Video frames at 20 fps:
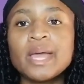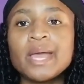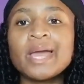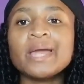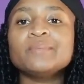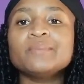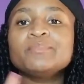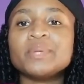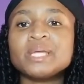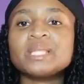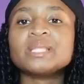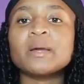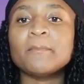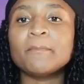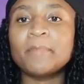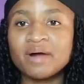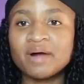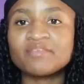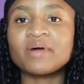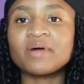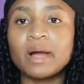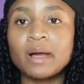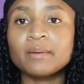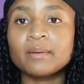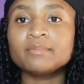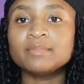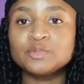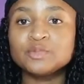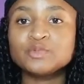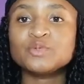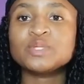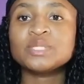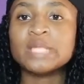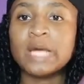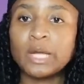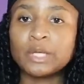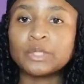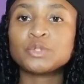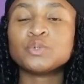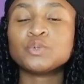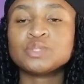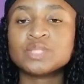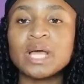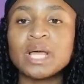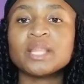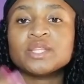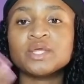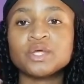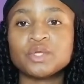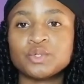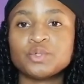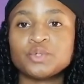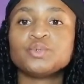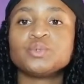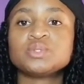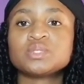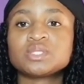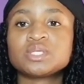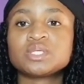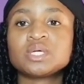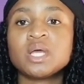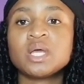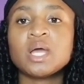at being the buffer between the accuser and the accused.